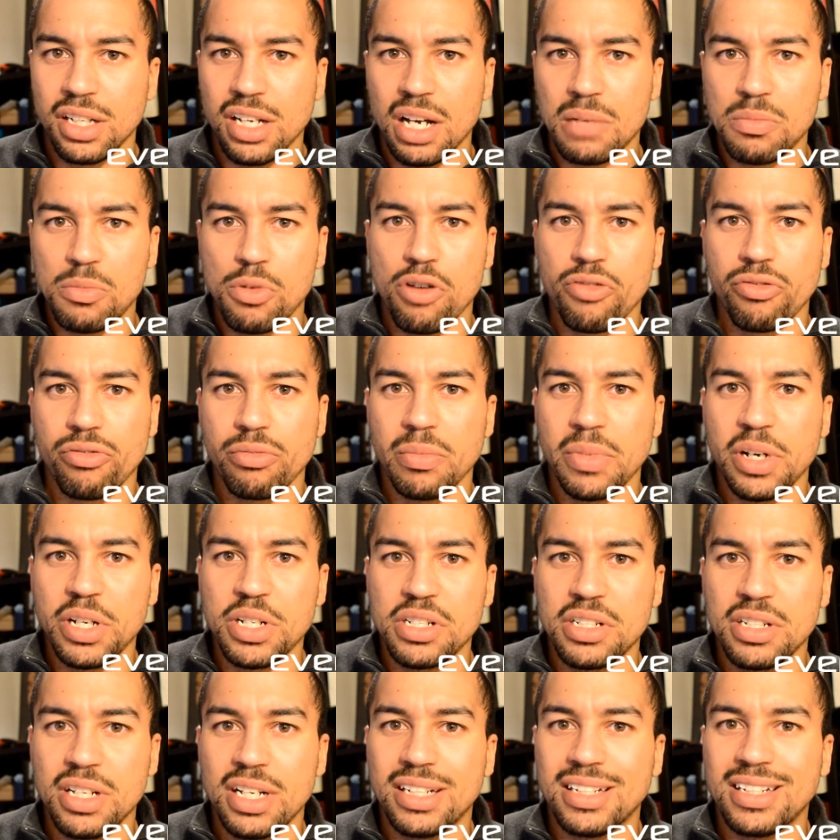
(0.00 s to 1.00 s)
out more
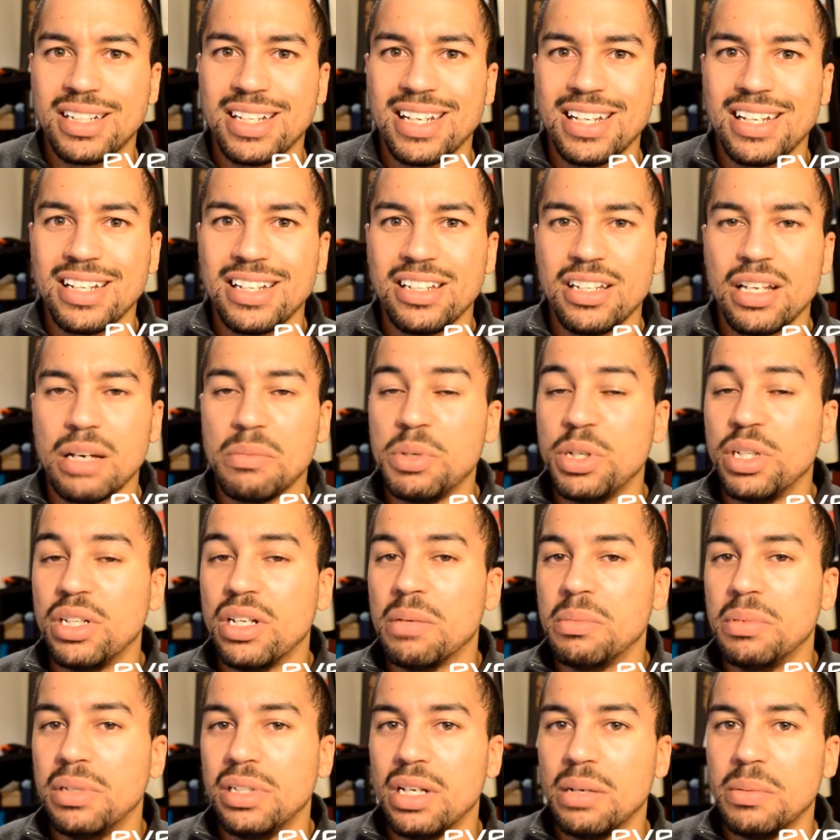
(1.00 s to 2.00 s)
information at
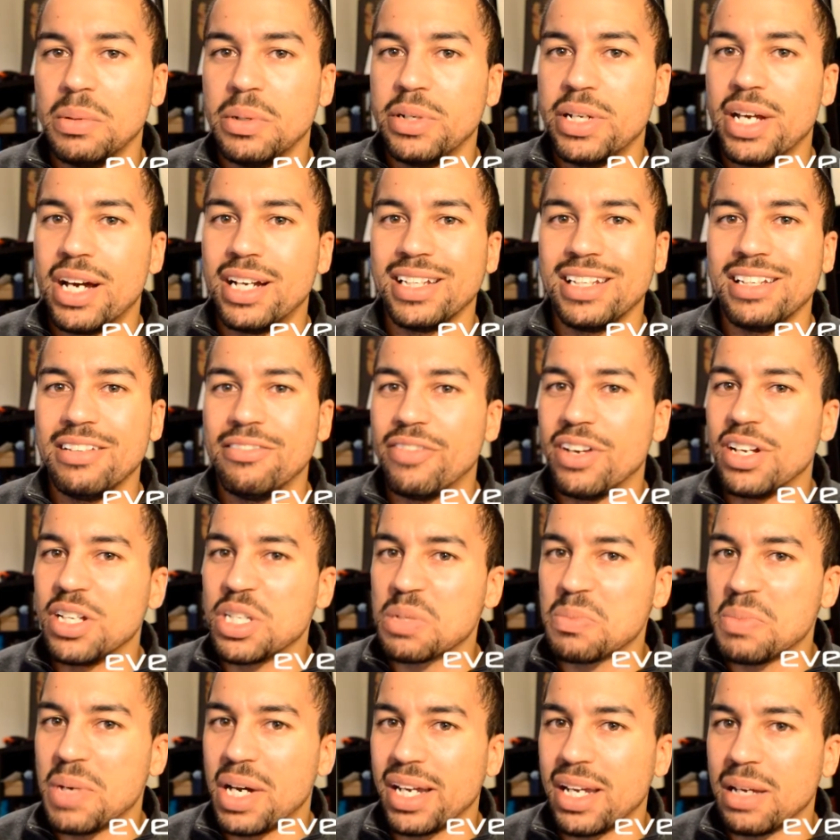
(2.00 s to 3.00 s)

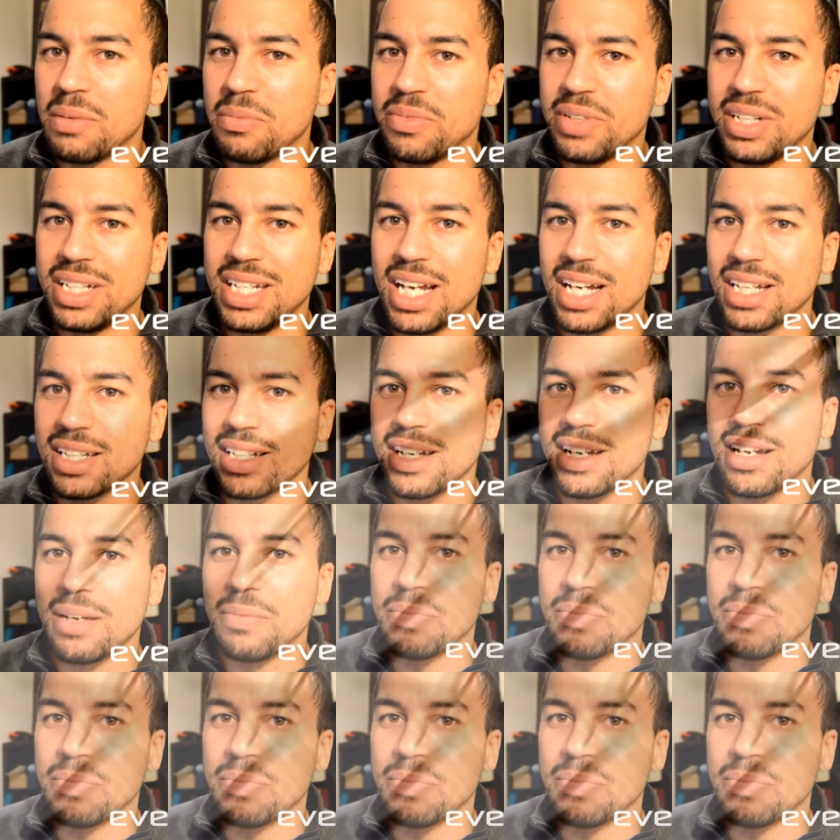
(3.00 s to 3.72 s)
www.eventsbymv.com.